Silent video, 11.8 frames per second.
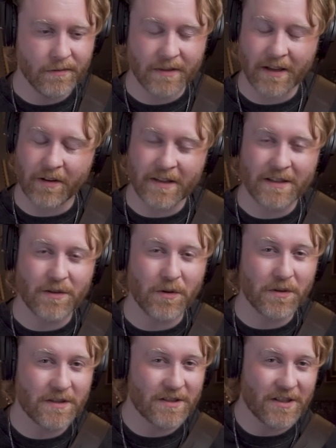See, all these
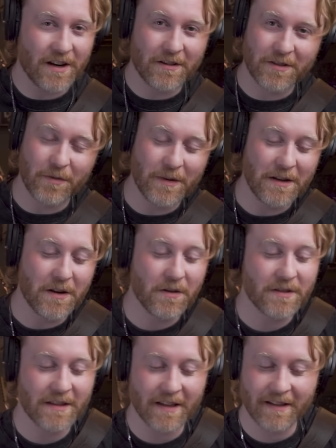chords share so many
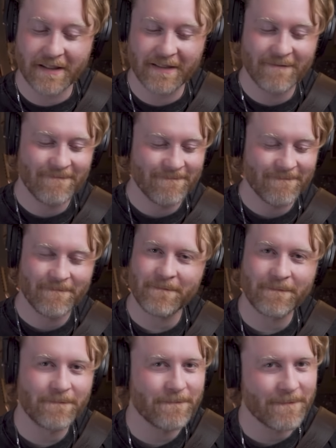notes that
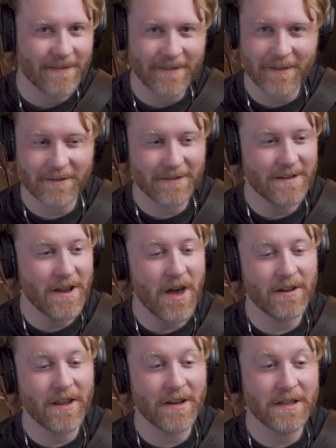there's
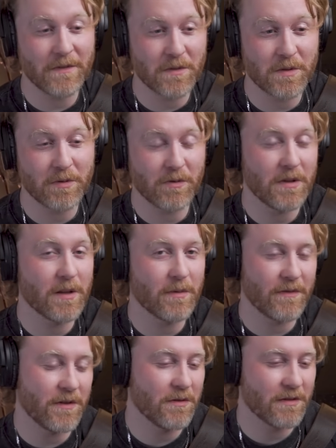not a lot of difference between them
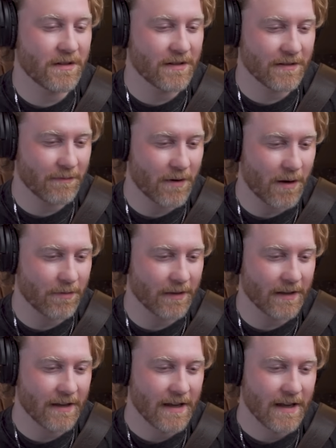if used
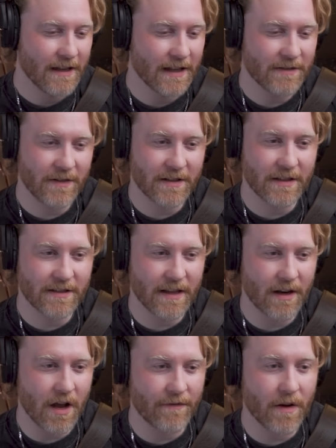properly. Let's finish this
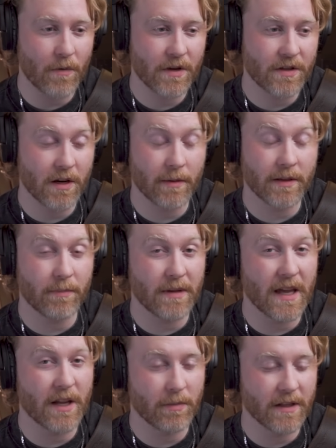thing off. I want to talk about the
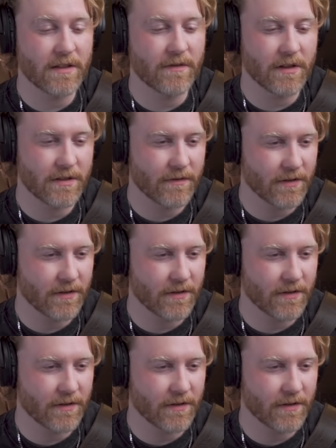piano, but let's finish it